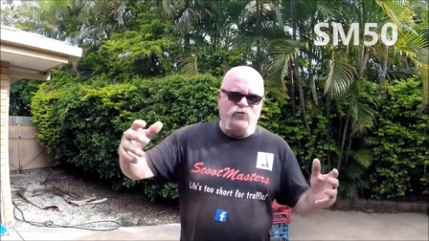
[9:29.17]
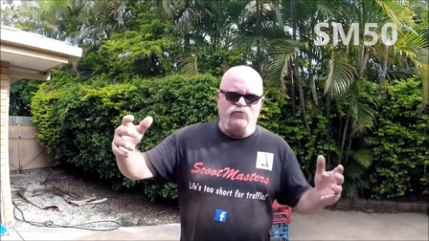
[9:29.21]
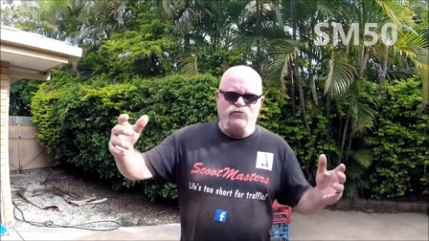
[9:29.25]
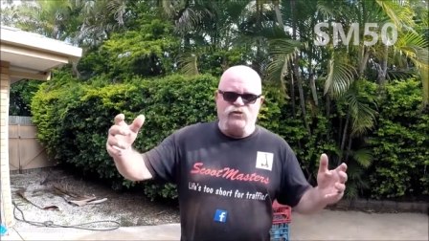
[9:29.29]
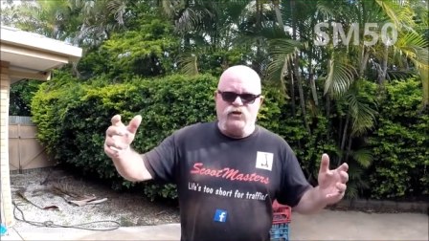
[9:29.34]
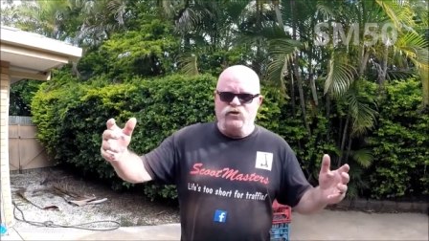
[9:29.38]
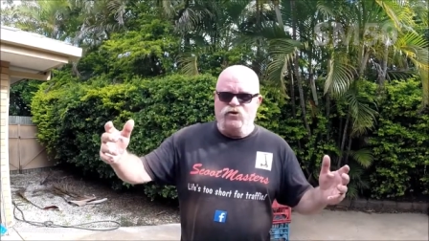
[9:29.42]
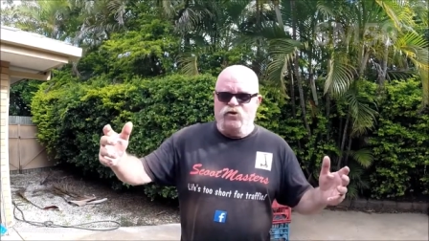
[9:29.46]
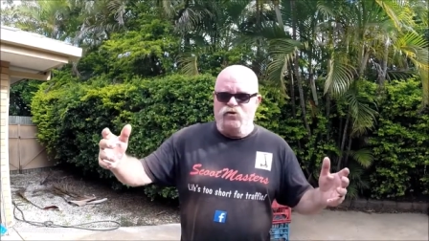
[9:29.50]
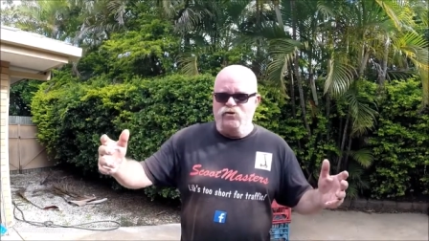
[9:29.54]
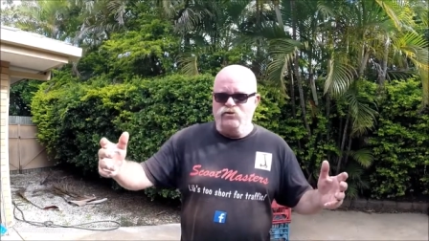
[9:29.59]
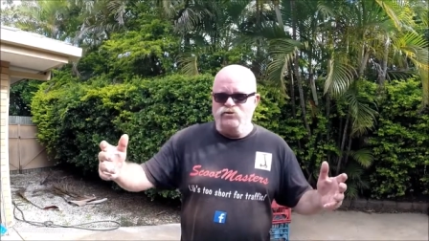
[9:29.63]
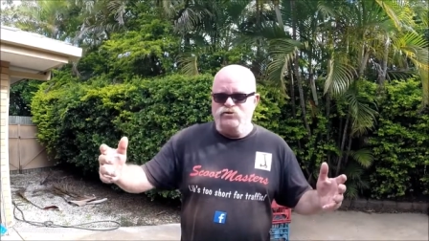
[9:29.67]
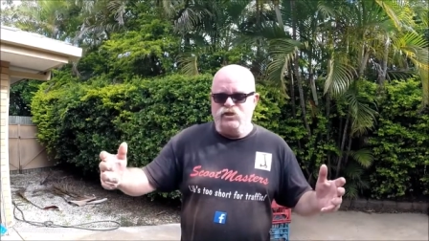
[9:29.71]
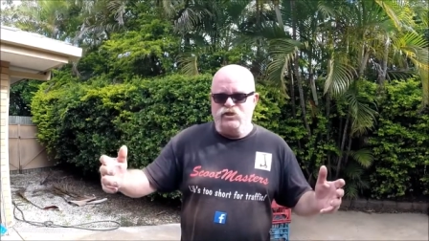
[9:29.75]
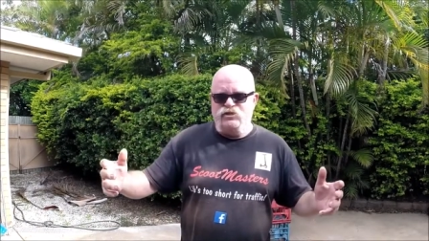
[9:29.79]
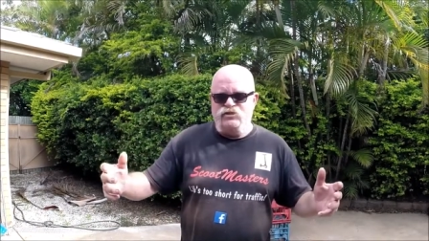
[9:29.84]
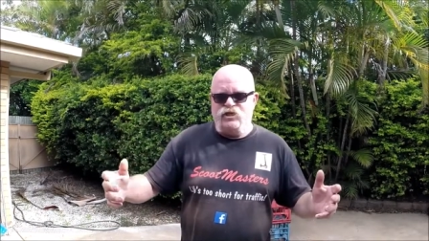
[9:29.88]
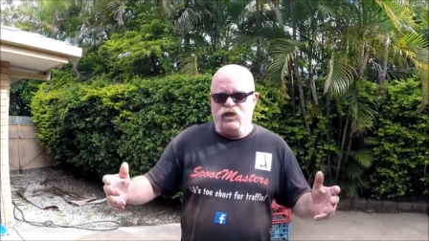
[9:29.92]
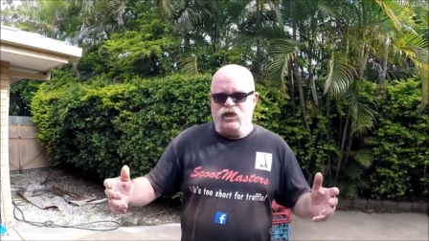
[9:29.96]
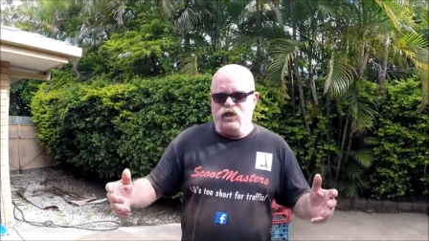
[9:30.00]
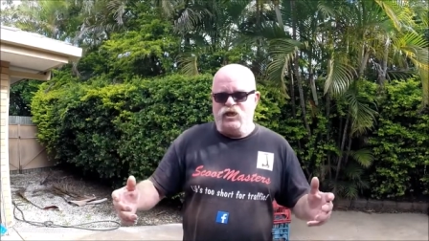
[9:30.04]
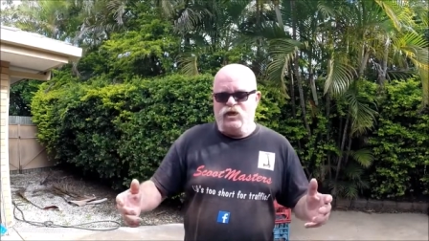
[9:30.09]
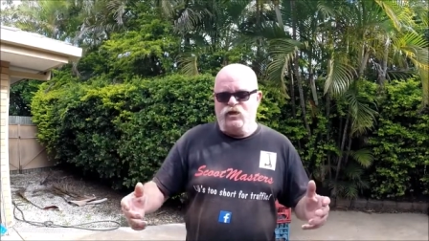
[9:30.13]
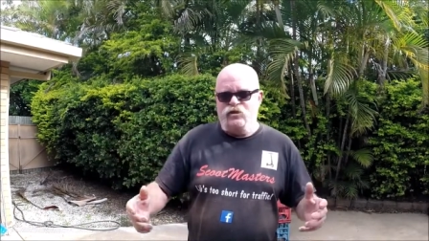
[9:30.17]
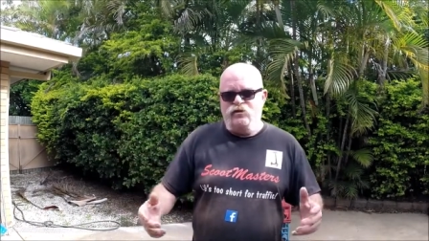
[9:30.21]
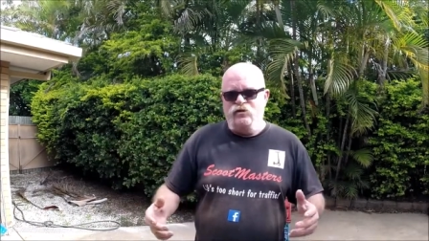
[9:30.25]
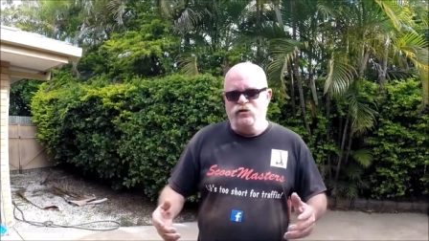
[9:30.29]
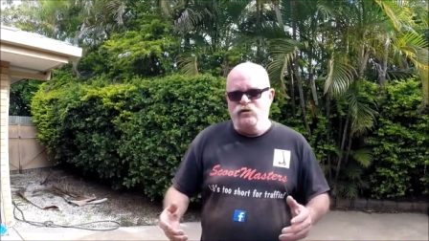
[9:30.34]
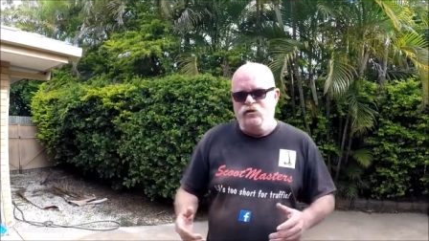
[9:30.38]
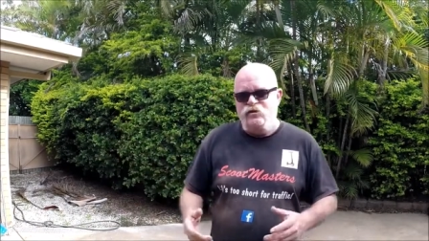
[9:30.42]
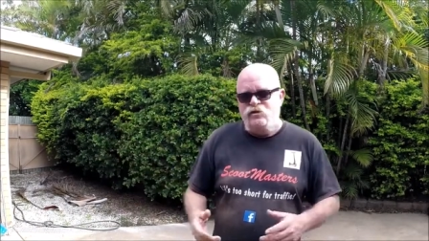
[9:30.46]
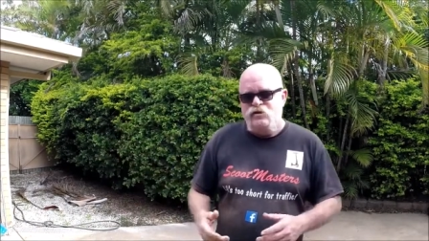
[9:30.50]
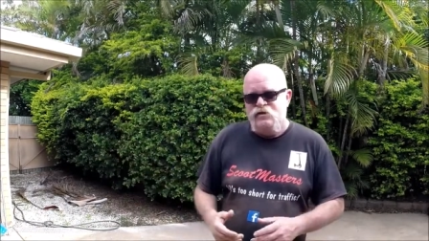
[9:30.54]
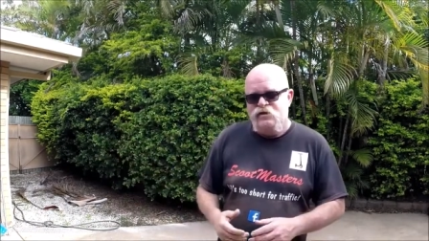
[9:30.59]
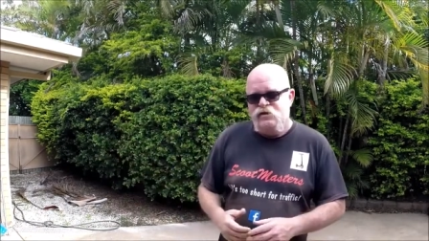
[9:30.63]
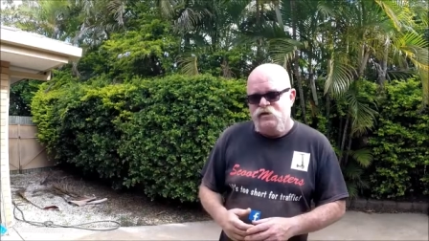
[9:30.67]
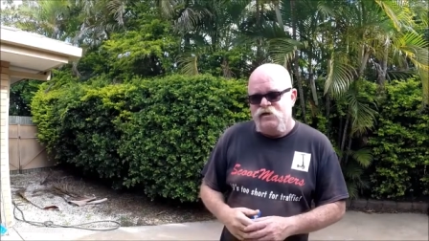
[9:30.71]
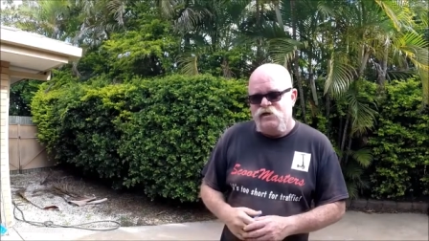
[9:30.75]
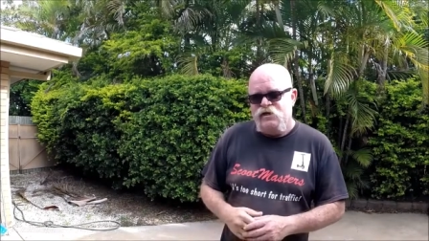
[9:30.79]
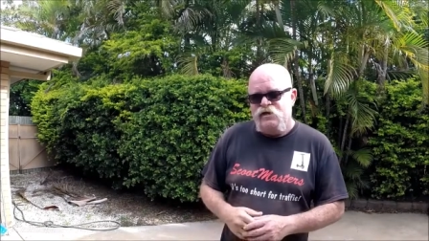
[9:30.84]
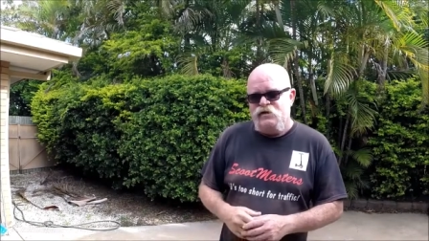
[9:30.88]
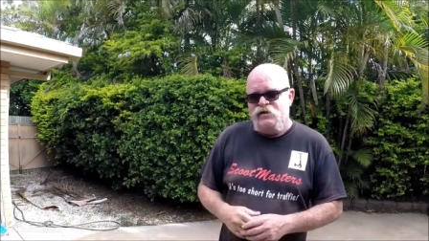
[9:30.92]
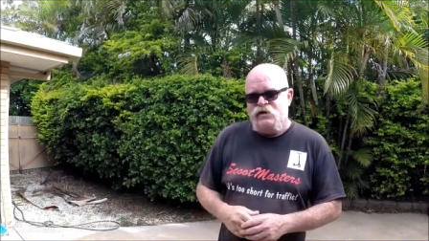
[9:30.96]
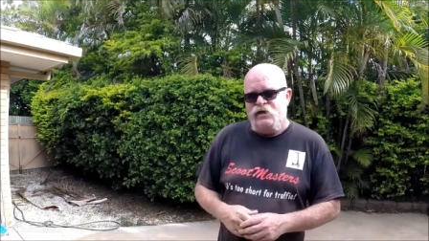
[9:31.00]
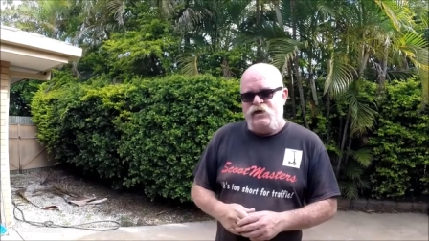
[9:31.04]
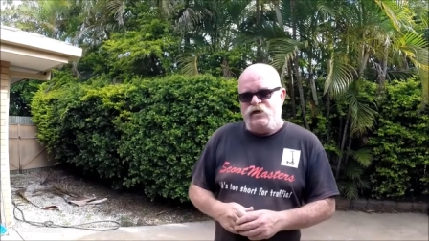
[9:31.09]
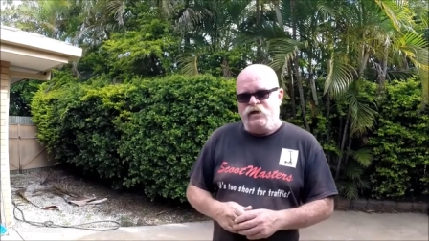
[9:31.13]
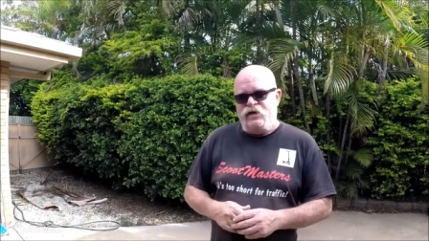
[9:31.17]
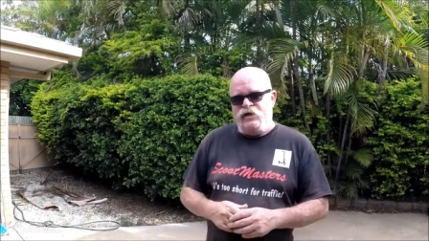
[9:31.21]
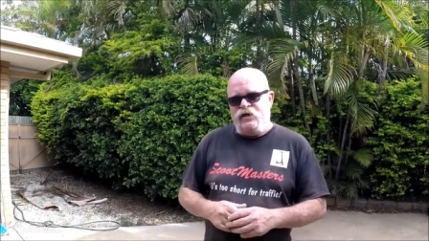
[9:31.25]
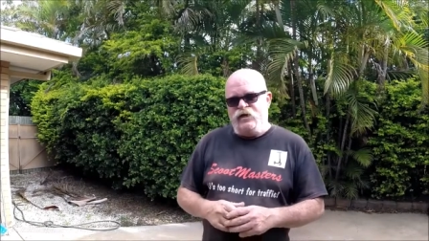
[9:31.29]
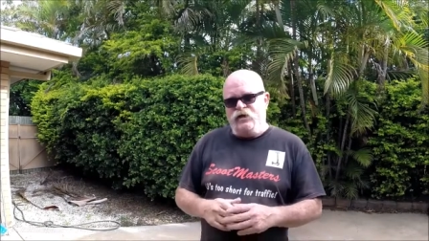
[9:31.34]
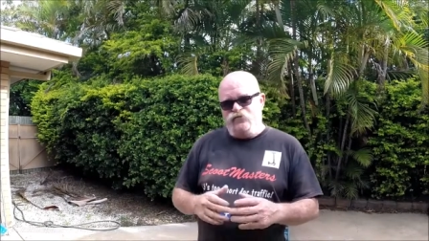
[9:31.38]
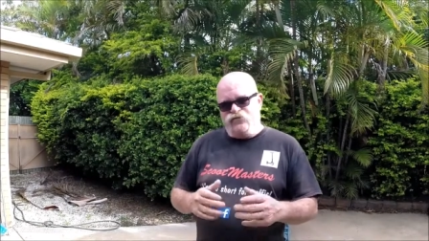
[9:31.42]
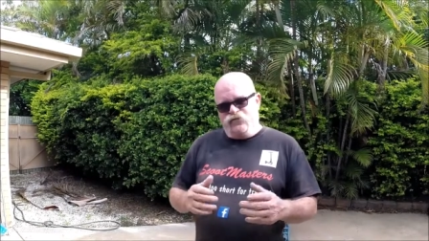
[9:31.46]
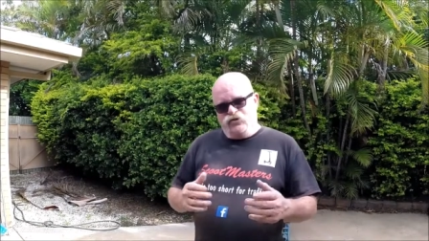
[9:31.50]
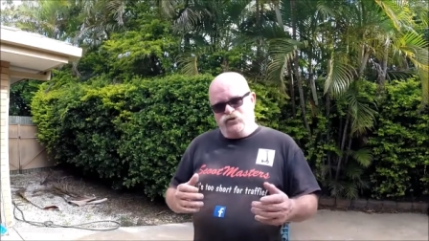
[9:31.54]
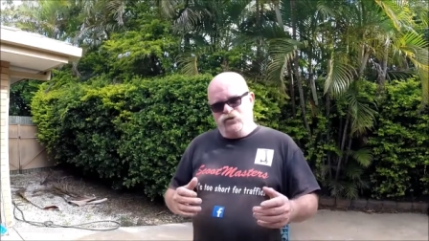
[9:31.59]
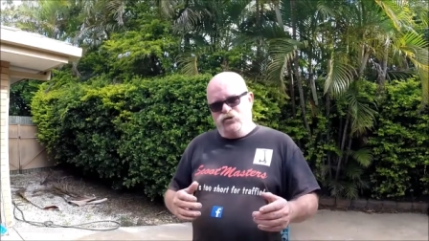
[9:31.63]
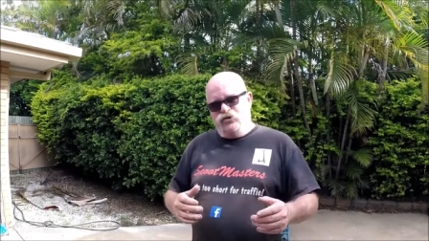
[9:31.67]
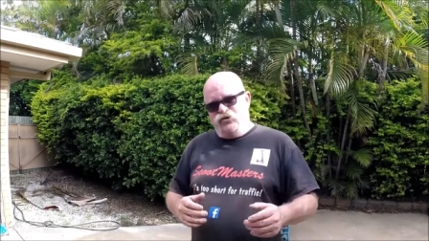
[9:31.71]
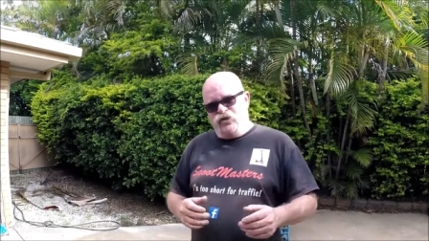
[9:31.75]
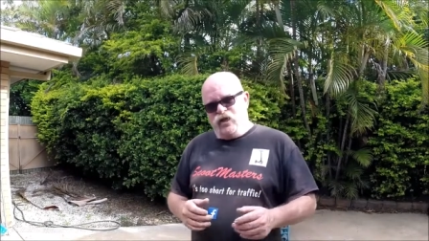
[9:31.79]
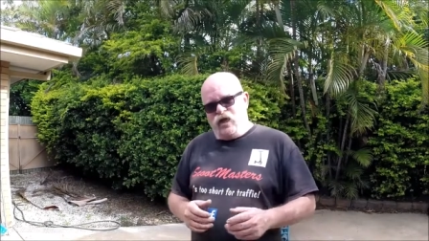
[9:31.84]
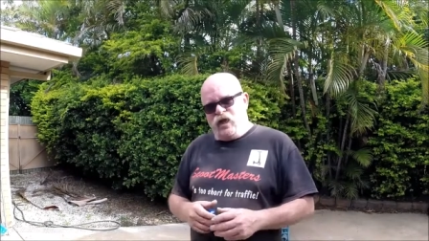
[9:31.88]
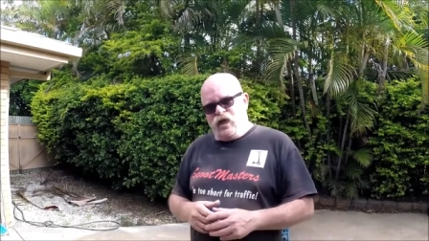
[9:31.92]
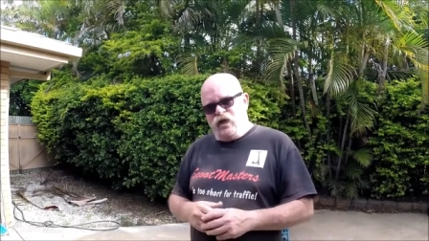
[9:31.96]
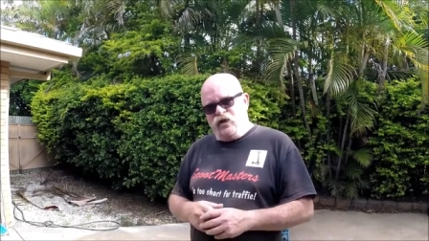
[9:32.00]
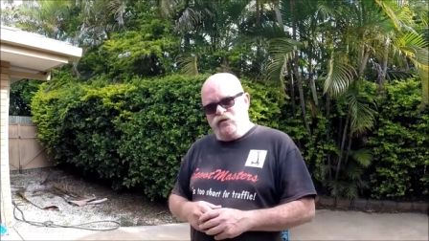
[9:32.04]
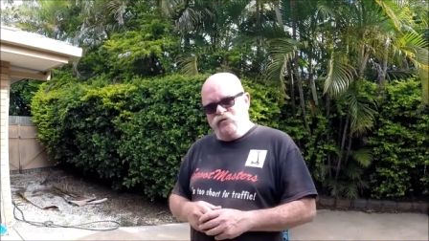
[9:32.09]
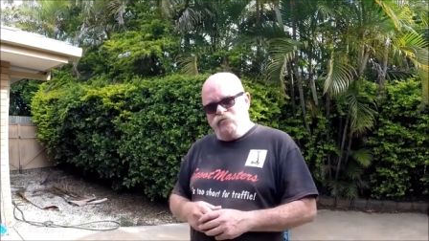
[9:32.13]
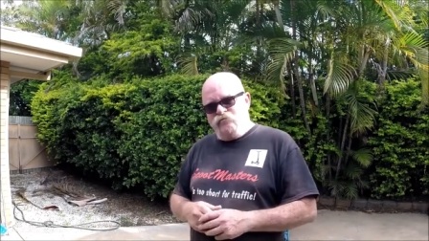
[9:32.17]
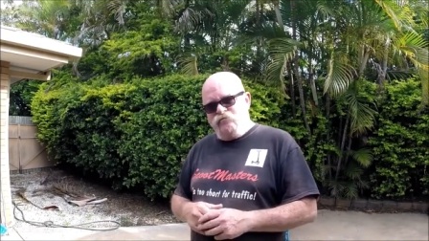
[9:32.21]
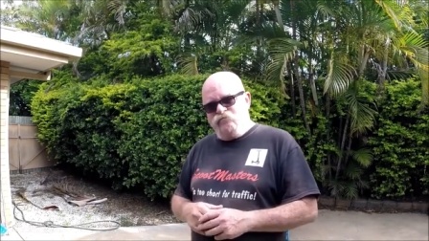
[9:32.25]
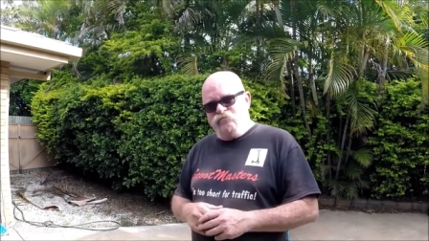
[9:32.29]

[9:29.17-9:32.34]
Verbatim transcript: $50 discount, and if you do that,